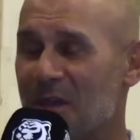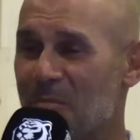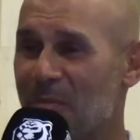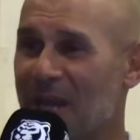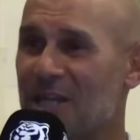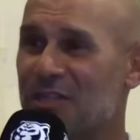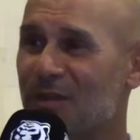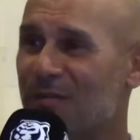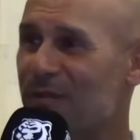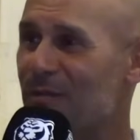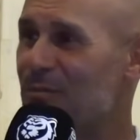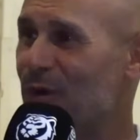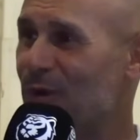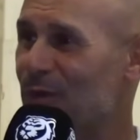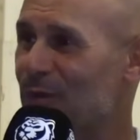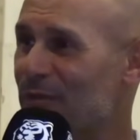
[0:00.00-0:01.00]
Malaysian
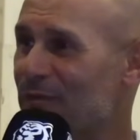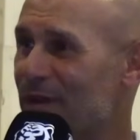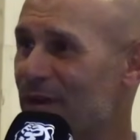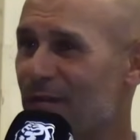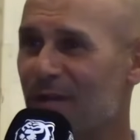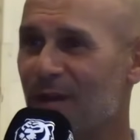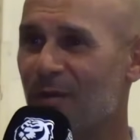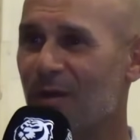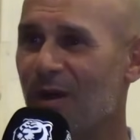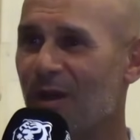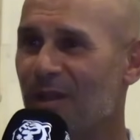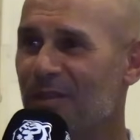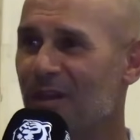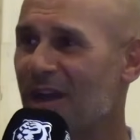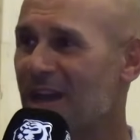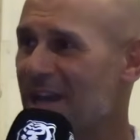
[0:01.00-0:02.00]
football very, very well,
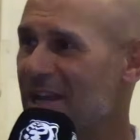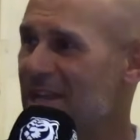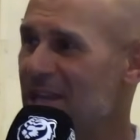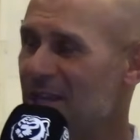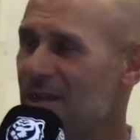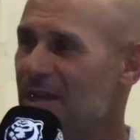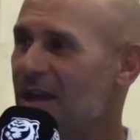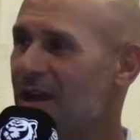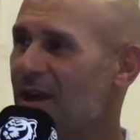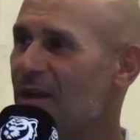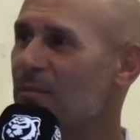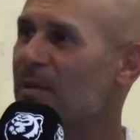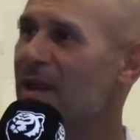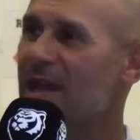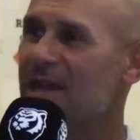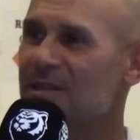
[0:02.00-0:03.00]
not only
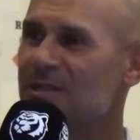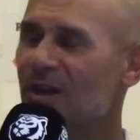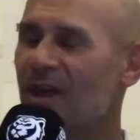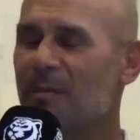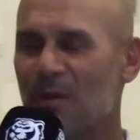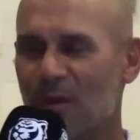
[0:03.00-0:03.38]
playing time,